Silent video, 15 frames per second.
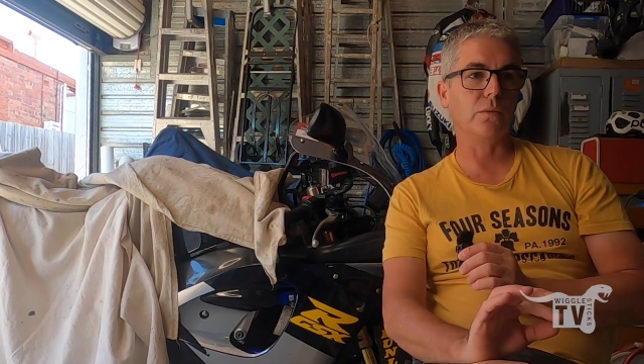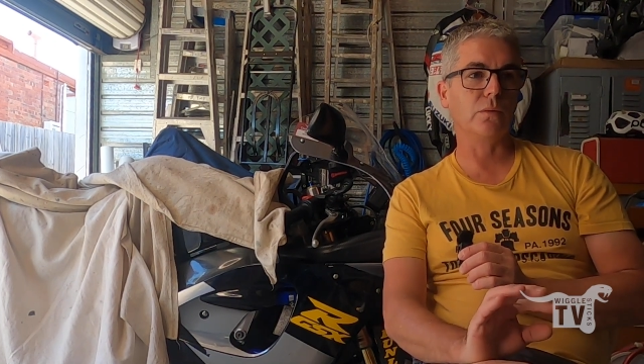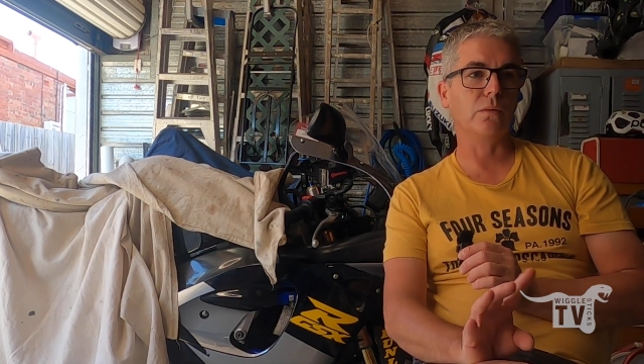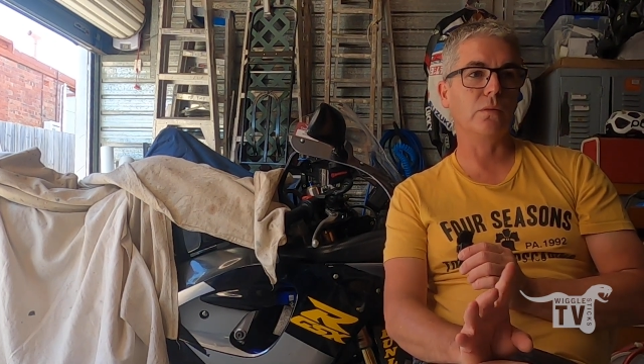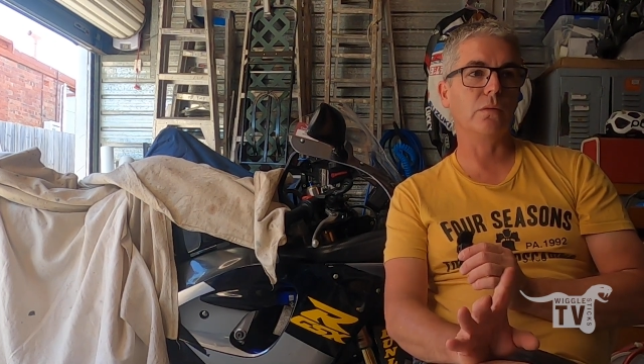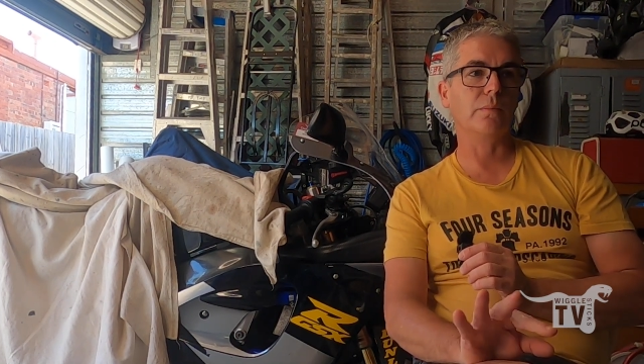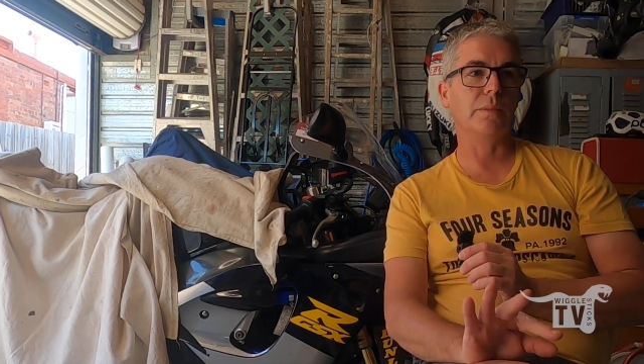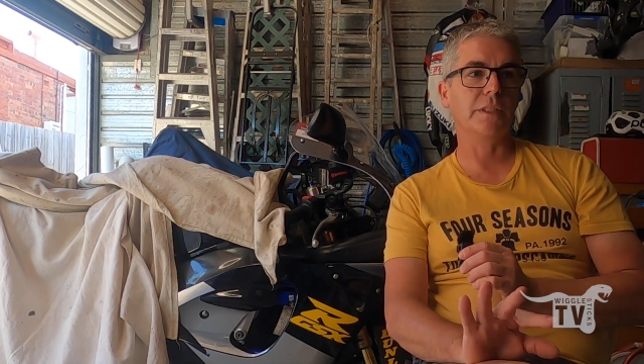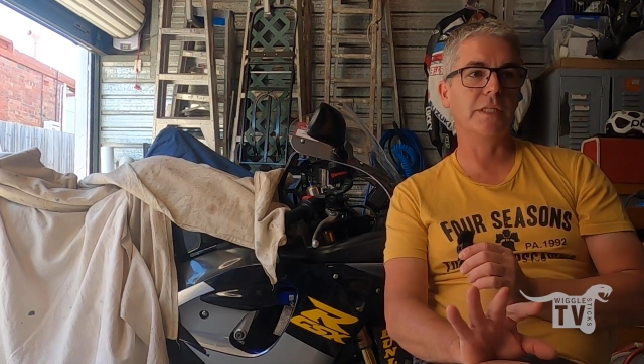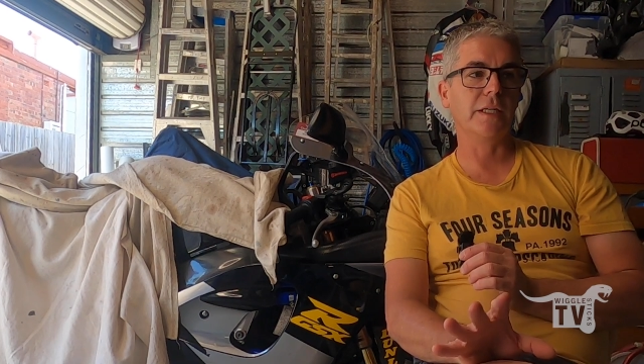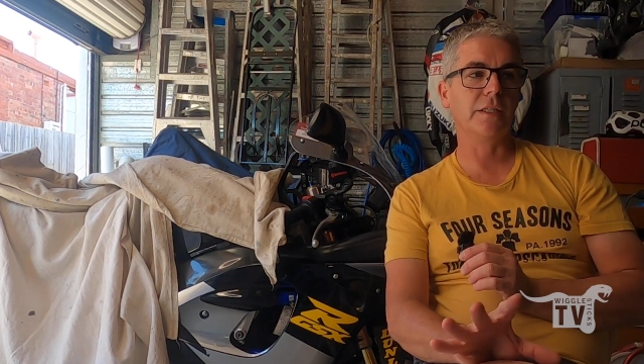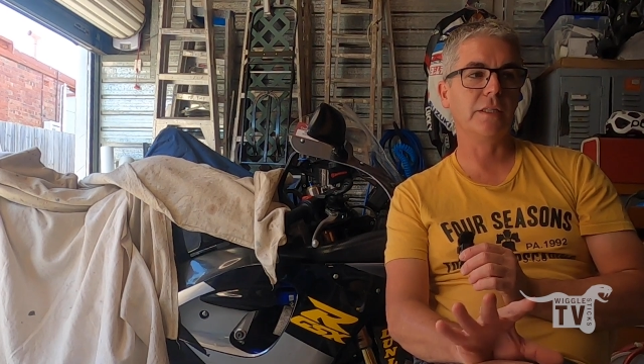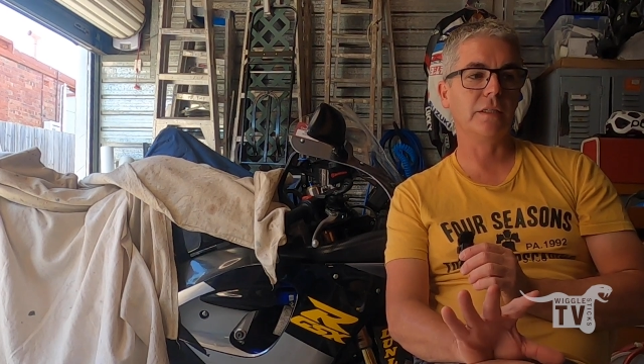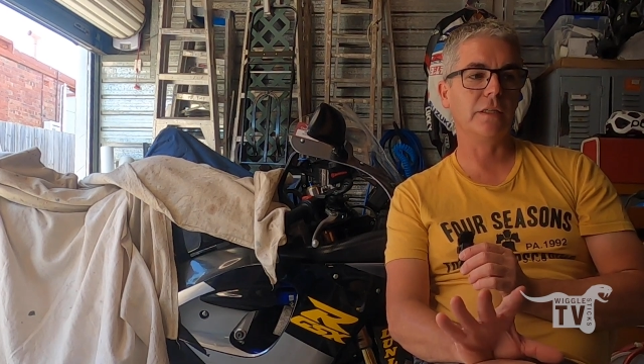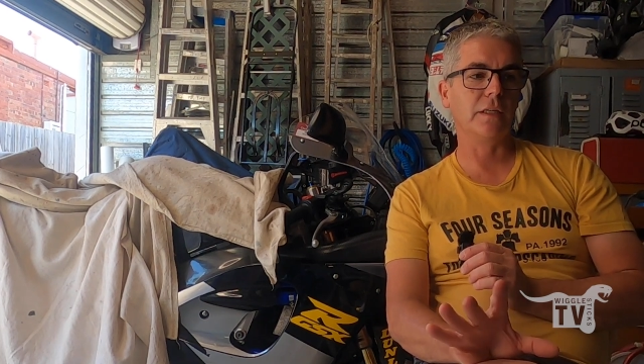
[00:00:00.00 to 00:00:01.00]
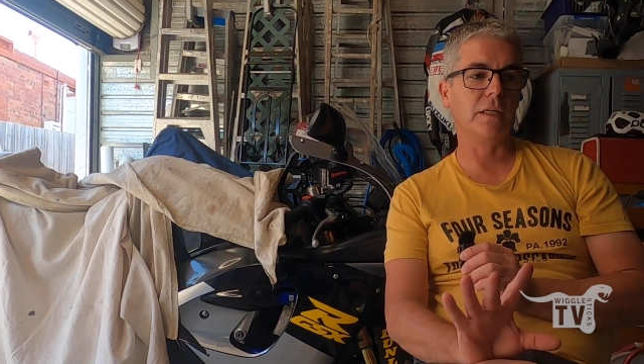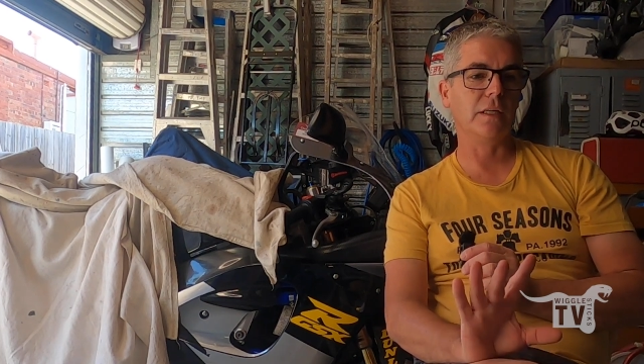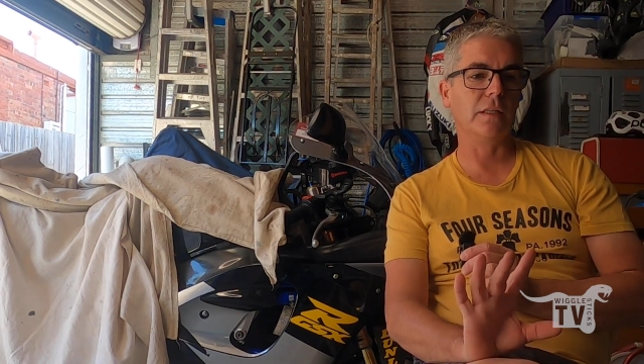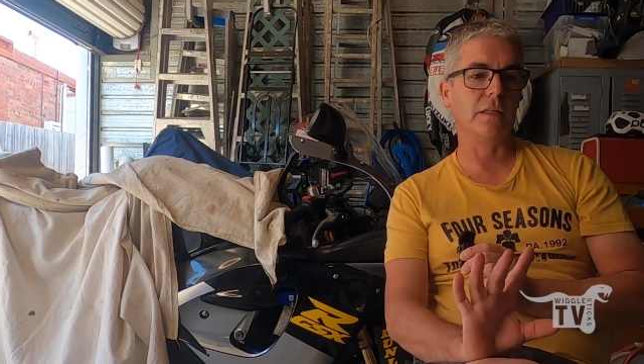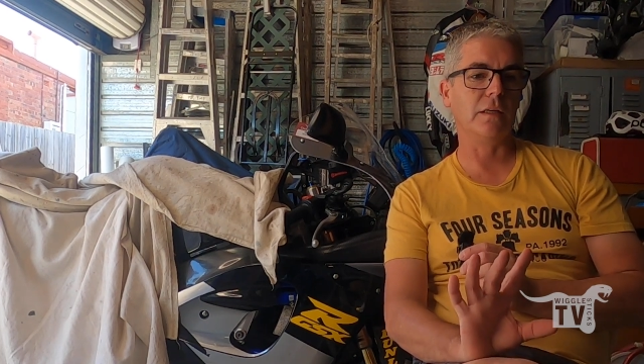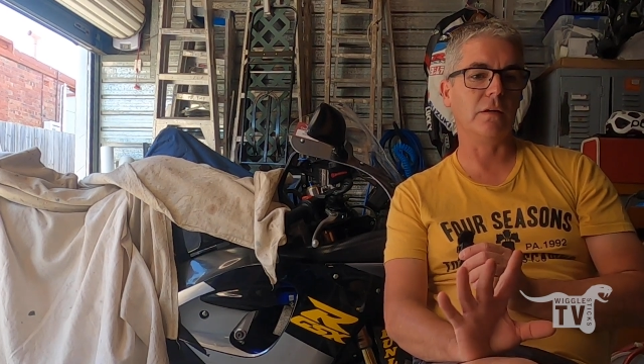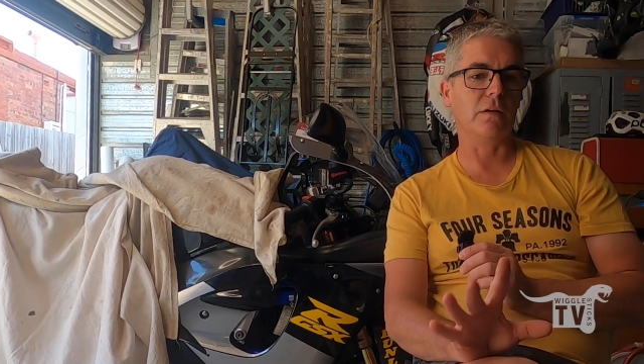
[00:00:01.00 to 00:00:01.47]
or potentially
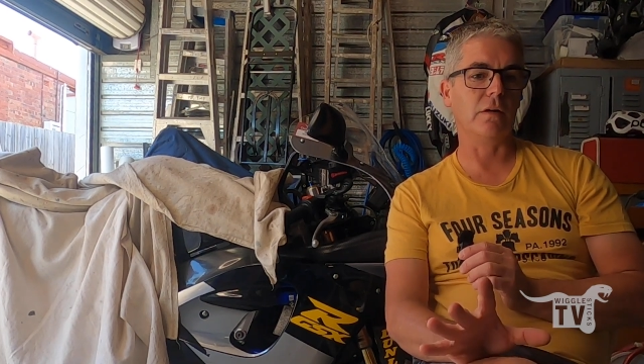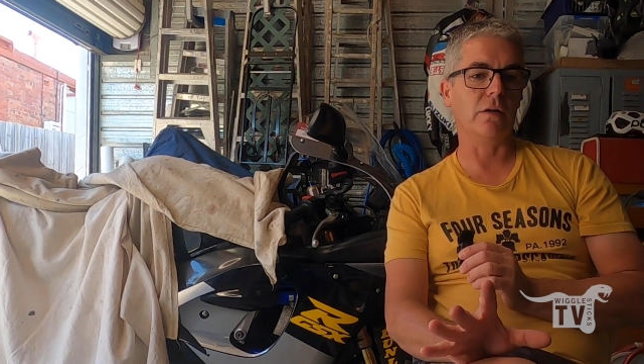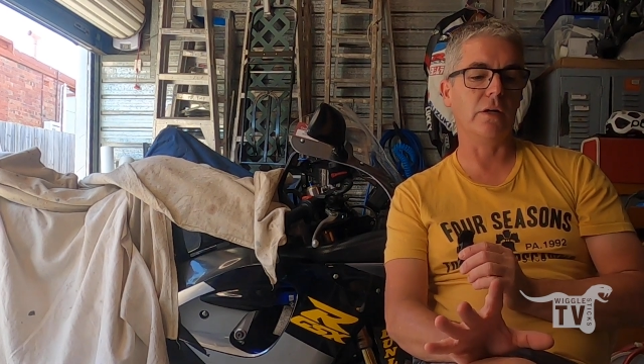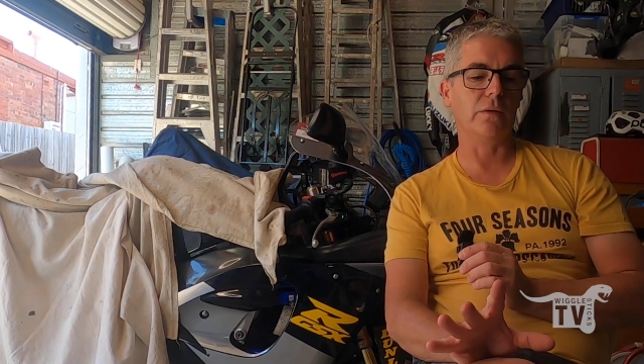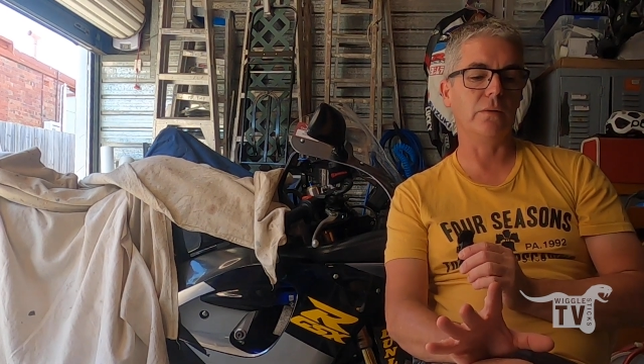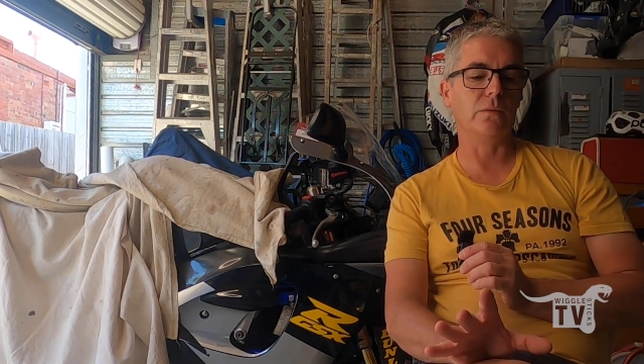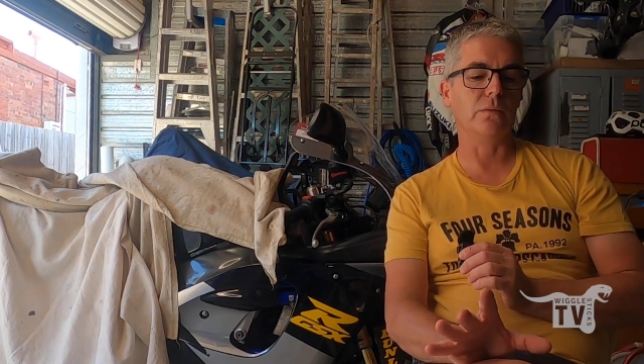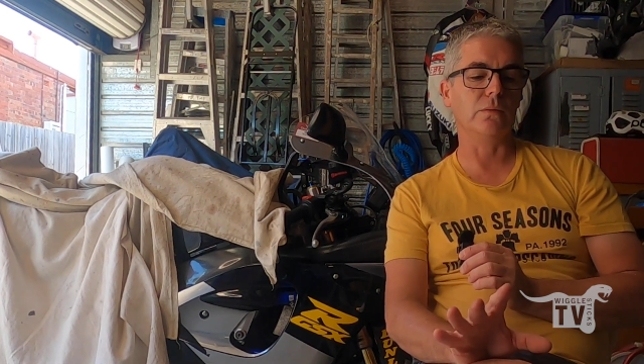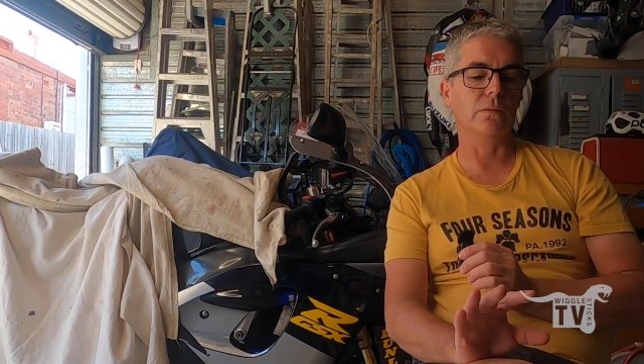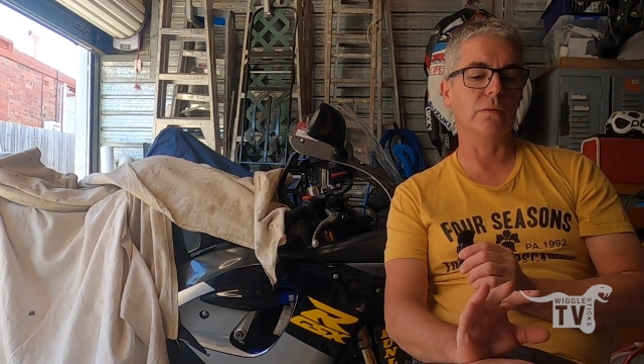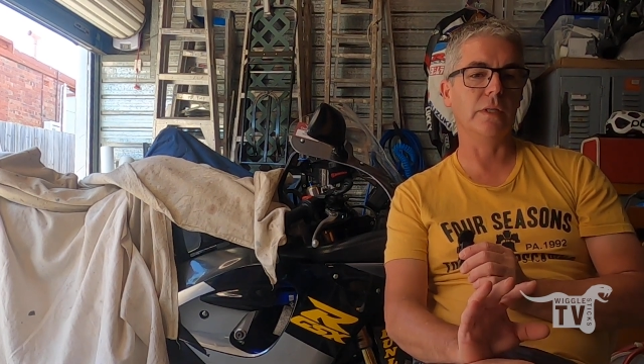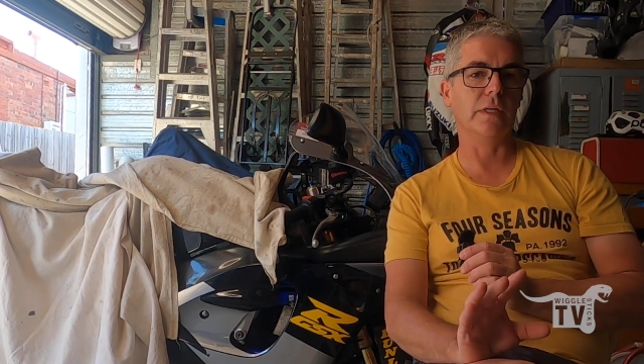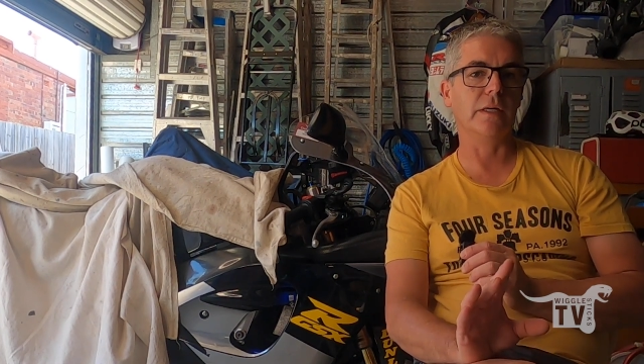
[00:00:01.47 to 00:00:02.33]
in the idle